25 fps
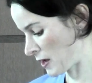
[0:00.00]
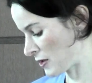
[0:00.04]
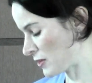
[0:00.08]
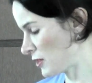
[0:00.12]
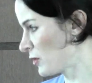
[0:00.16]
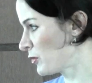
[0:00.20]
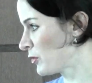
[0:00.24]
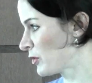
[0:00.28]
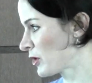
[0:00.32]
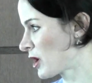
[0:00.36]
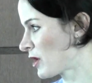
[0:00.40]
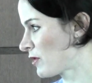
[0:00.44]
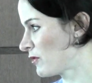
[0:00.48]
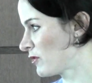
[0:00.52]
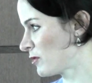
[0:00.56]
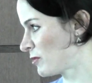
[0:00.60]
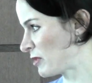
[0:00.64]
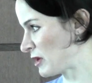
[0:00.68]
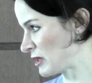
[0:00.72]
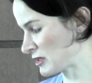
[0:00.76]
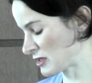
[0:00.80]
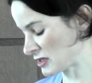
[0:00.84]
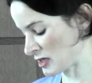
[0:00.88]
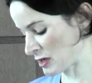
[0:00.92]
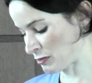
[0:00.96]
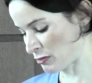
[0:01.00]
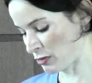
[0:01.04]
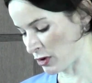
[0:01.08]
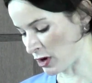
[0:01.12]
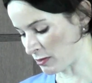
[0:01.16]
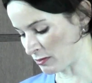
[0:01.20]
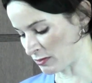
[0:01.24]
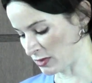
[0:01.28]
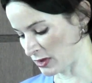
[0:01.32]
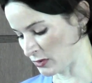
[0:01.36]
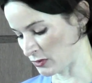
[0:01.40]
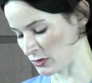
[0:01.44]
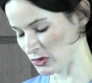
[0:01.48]
And they'll recover to baseline
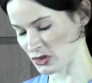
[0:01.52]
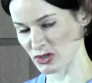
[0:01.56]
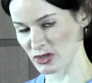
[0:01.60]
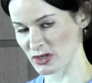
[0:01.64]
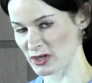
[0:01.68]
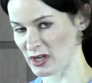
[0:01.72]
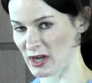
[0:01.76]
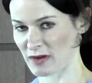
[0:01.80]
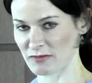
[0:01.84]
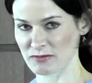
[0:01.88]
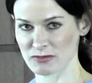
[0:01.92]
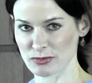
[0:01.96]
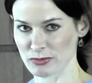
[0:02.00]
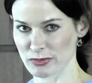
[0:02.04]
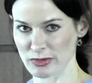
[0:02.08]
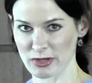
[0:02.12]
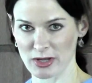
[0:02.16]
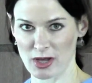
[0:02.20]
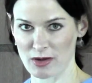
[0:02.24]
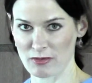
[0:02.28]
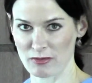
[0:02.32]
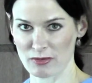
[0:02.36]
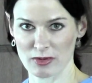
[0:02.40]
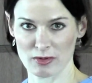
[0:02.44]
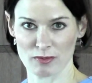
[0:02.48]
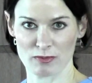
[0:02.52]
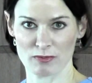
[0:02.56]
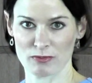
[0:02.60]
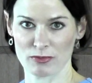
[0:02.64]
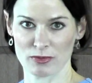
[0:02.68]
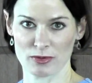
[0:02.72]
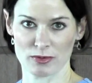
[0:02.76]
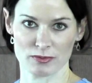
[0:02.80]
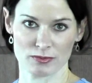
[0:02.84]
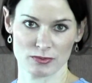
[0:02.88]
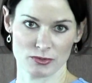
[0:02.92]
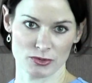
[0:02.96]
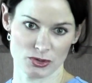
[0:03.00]
promptly. We shouldn't have to recover them
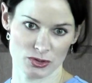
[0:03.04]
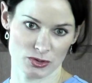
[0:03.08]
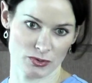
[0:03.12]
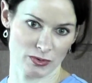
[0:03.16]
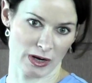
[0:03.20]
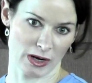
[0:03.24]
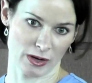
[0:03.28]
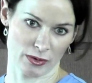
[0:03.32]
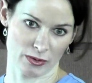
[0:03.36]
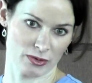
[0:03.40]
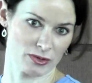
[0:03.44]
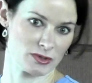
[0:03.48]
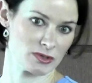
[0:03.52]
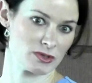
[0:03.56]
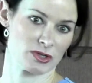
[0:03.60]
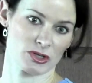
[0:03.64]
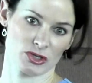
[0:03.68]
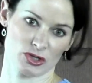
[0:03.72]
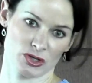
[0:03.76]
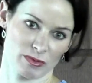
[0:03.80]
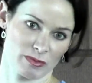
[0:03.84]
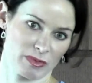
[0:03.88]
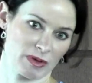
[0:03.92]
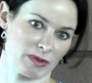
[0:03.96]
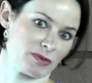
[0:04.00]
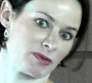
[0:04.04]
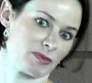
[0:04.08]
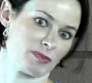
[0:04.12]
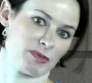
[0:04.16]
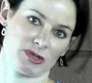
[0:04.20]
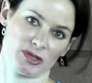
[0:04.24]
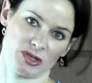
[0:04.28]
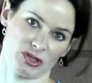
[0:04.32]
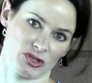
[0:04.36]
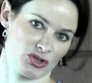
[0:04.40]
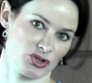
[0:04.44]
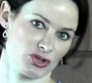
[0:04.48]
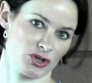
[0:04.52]
for 2 hours. They should be able to
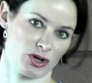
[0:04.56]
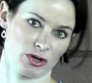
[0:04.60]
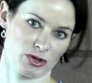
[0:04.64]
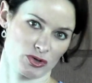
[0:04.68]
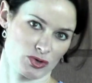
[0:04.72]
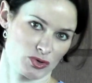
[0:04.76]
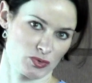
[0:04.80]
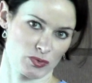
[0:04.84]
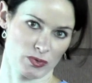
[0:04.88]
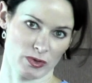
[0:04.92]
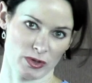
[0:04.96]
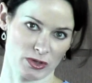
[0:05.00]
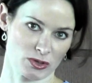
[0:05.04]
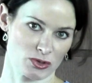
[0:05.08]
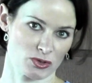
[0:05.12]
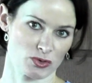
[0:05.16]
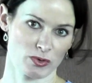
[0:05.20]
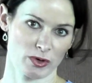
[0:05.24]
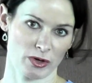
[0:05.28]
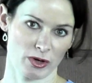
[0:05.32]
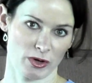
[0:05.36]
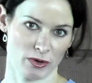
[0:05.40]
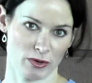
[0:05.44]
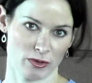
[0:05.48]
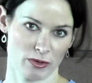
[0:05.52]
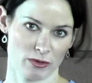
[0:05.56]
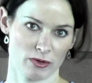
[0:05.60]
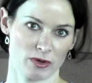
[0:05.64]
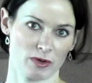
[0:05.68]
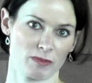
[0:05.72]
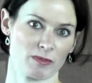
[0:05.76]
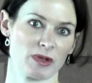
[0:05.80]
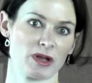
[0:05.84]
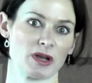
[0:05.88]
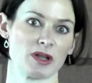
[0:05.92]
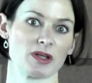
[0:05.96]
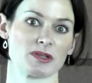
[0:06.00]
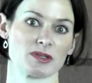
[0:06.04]
be discharged within 20 to
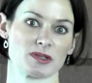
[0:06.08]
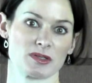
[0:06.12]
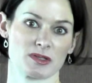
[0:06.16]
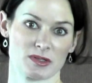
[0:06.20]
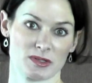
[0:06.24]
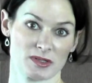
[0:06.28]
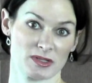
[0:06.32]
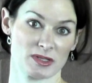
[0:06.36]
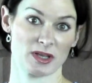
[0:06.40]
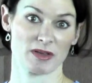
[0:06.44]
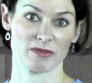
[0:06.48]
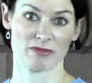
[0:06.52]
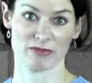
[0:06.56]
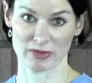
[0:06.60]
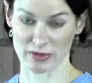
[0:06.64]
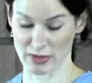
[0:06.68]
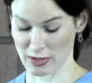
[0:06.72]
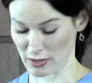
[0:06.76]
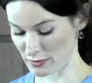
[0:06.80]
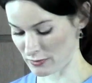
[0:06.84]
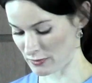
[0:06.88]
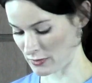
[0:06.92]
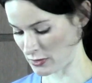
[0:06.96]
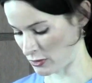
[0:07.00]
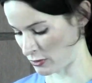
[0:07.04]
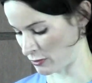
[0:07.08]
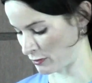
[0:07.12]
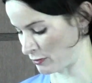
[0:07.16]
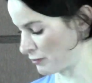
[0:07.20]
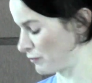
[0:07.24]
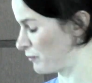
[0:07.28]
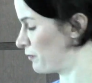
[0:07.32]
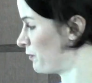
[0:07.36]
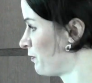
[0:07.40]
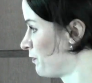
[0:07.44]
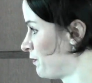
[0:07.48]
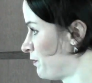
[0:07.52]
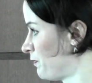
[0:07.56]
30 minutes safely home.